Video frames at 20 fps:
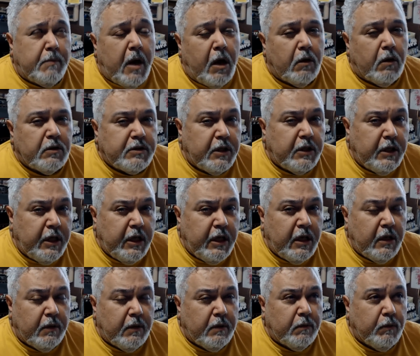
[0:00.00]
tomorrow it's going
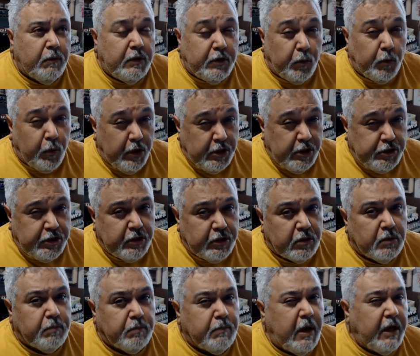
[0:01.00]
to hit with the wind
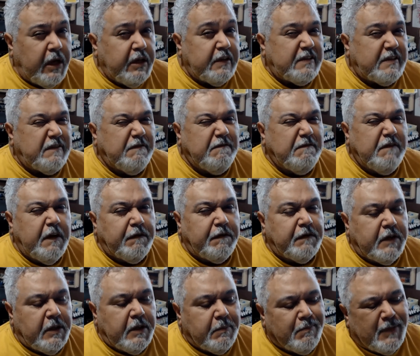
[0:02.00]
chill
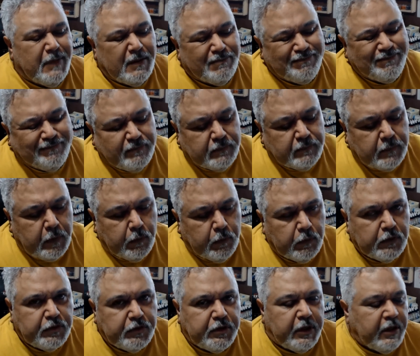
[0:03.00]
-50, but
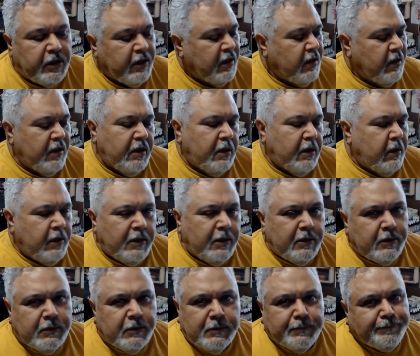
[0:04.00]
we'll see.
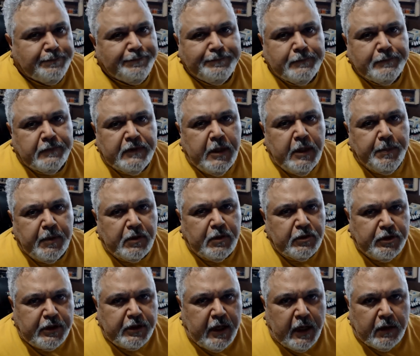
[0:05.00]

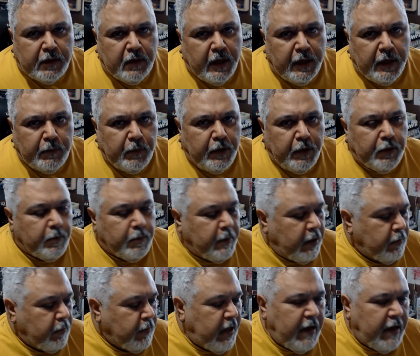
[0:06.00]
Typical Chicagoland
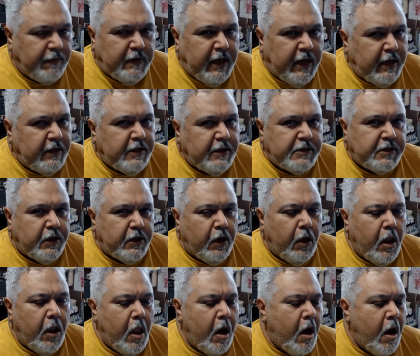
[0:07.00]
weather, man. We haven't had this
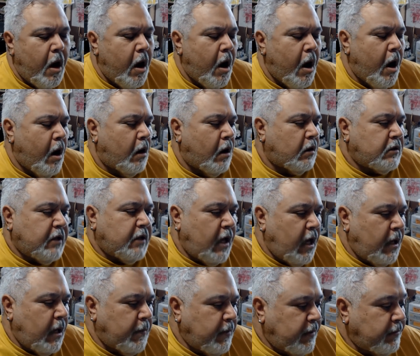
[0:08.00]
in a long
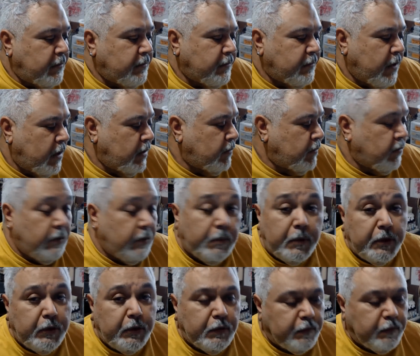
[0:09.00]
time, and well,
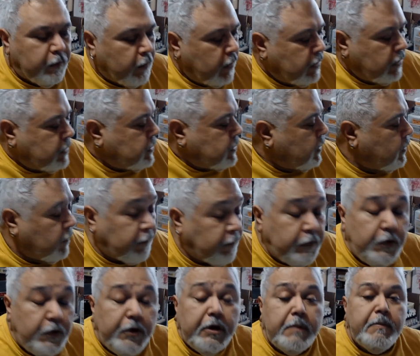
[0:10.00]
we were due for it.
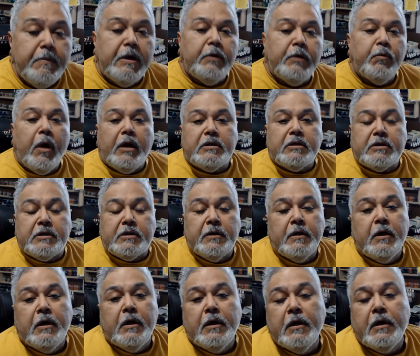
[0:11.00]
So if you're in the
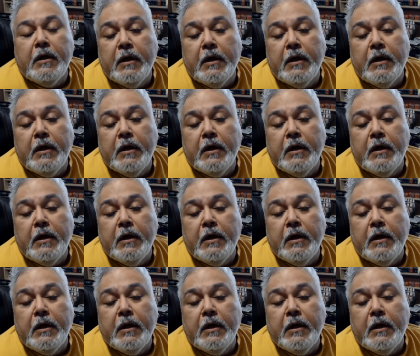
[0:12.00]
Midwest,